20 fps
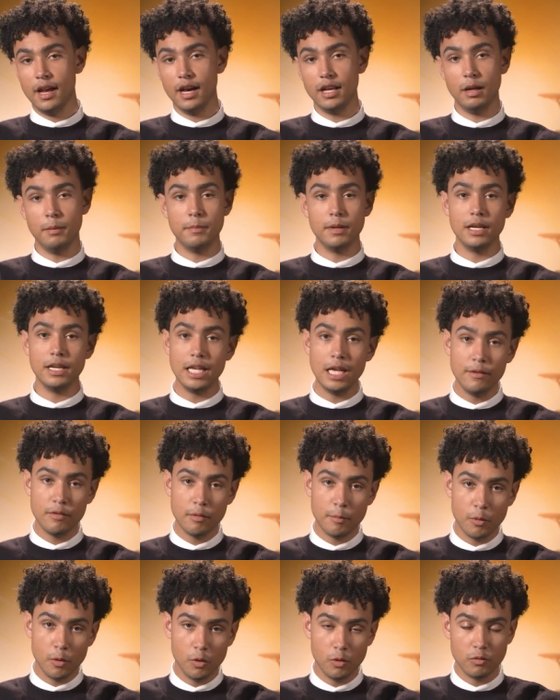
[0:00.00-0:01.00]
an
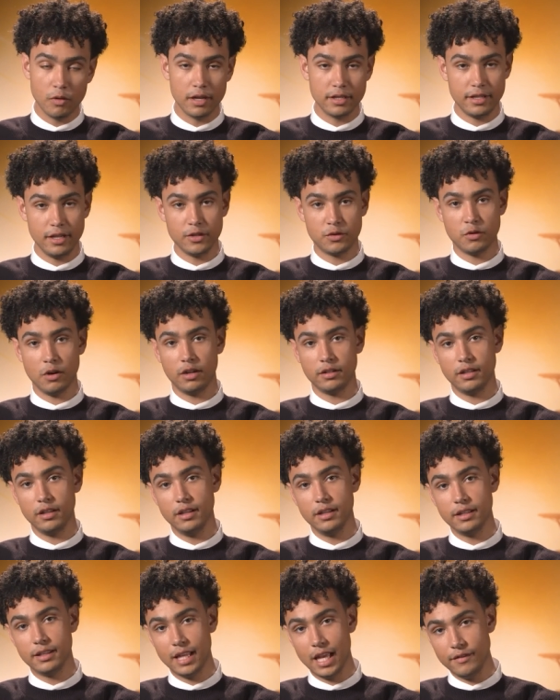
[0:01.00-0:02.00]
unbelievable racing
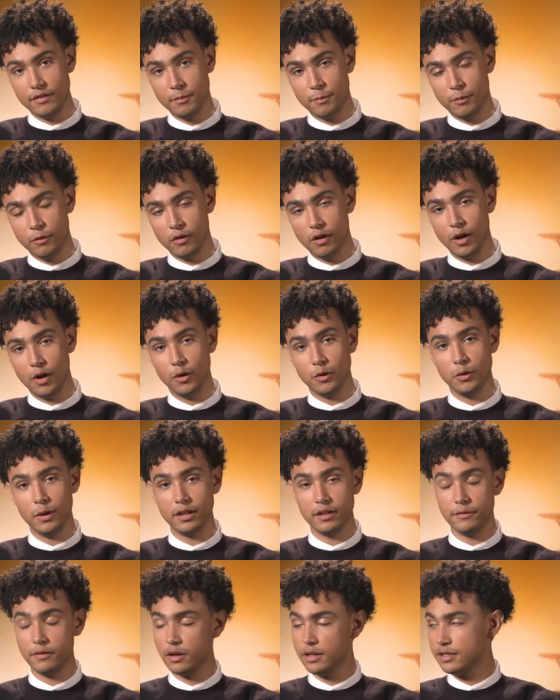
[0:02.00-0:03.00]
instructor, David Perel, who had
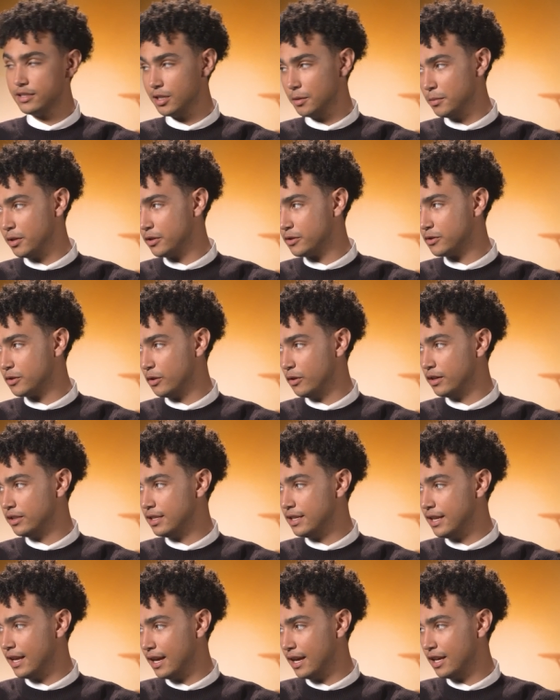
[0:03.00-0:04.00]
a very similar story
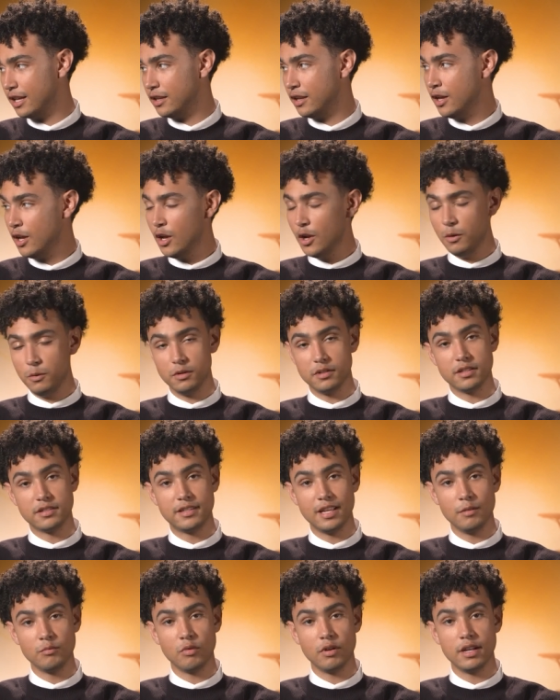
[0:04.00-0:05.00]
to Jann, was a
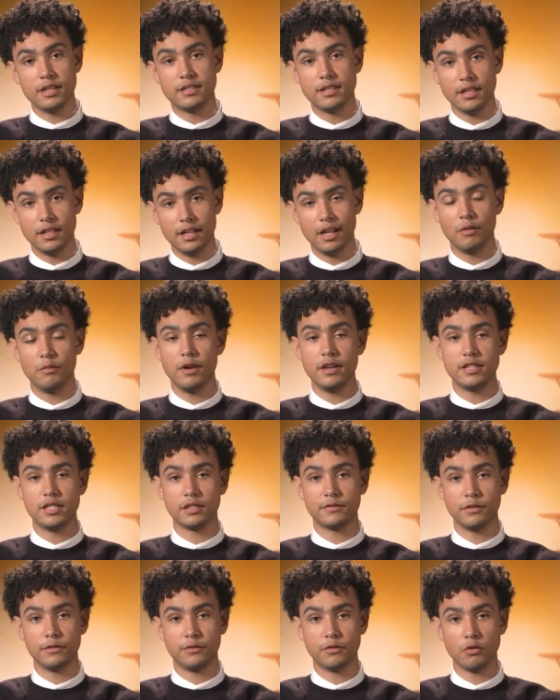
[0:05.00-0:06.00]
sim racer and I races
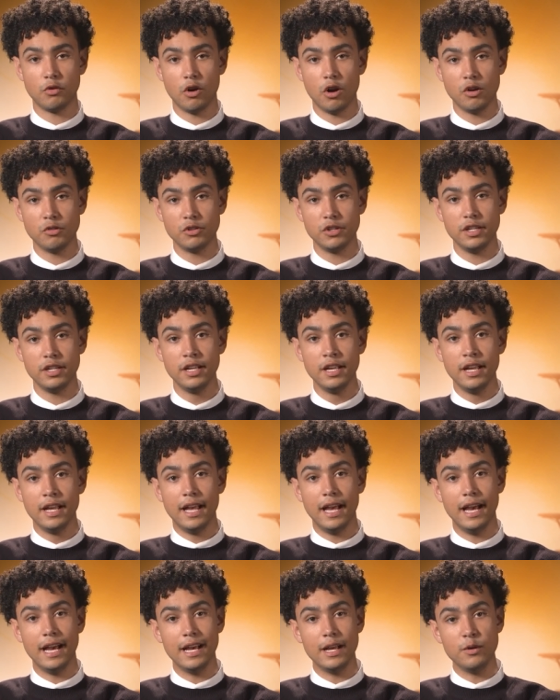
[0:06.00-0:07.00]
for Ferrari.
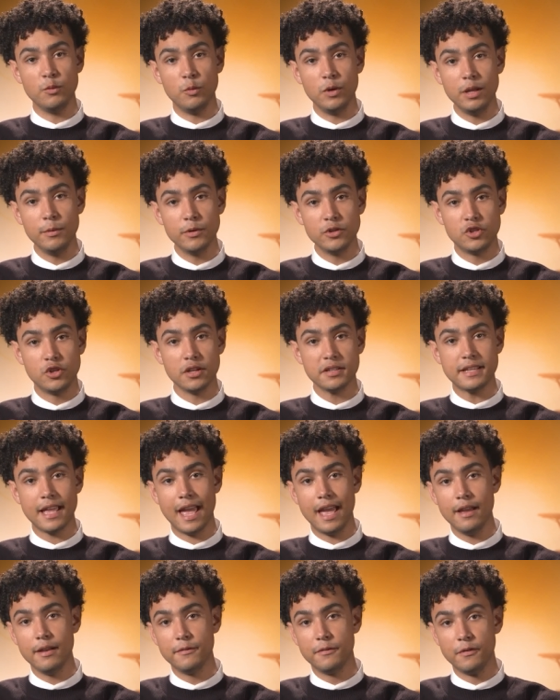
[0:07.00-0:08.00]
And we would just
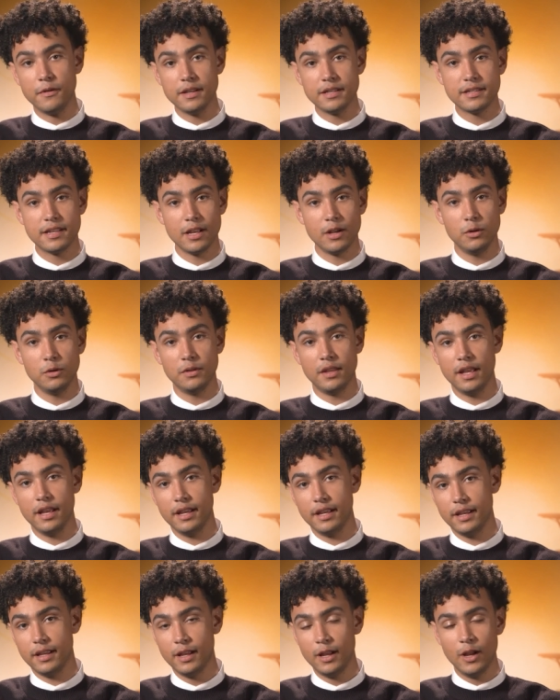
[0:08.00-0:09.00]
every single
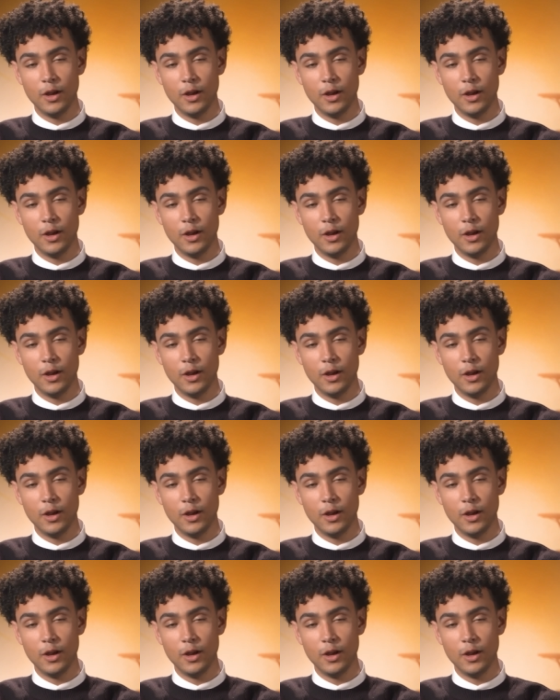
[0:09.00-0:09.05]
day,